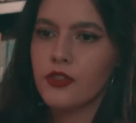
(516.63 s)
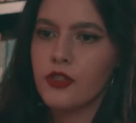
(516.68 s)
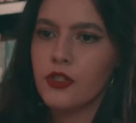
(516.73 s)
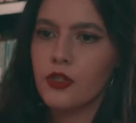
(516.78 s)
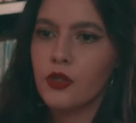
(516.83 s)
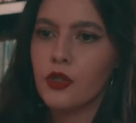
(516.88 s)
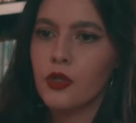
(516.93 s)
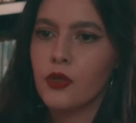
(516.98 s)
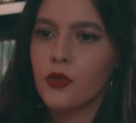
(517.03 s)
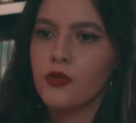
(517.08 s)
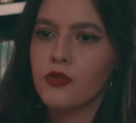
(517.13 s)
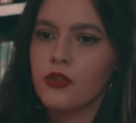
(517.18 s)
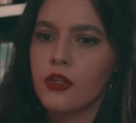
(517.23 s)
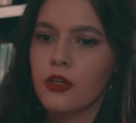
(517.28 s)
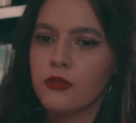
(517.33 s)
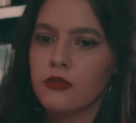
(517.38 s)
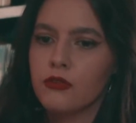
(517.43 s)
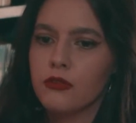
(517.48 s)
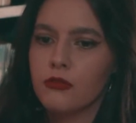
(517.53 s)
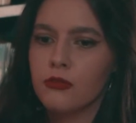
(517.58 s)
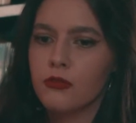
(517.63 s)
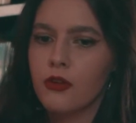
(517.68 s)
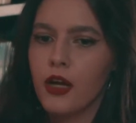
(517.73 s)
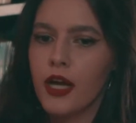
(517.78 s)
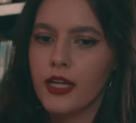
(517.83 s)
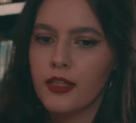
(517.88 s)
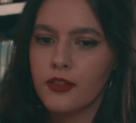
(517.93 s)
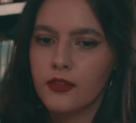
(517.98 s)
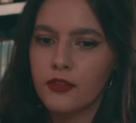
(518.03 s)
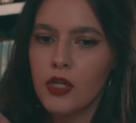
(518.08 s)
He knows how to
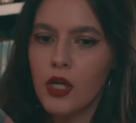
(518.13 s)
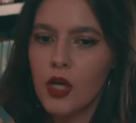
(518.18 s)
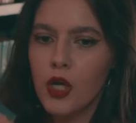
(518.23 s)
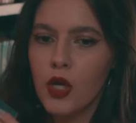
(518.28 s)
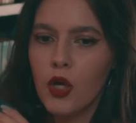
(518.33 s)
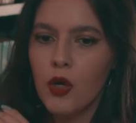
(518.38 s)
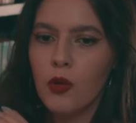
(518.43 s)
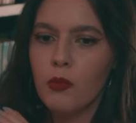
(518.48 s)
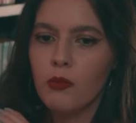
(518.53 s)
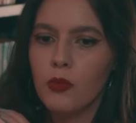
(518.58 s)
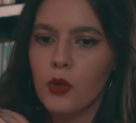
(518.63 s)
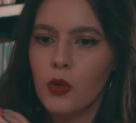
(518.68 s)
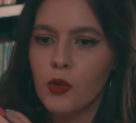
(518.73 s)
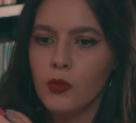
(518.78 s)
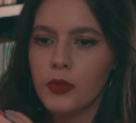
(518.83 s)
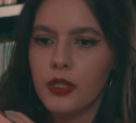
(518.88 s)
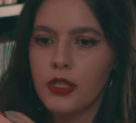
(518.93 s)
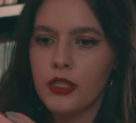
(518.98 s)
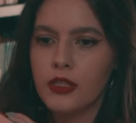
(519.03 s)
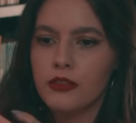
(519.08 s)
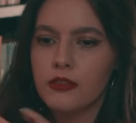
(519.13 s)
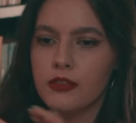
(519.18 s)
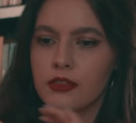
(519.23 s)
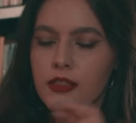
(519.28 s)
write moments,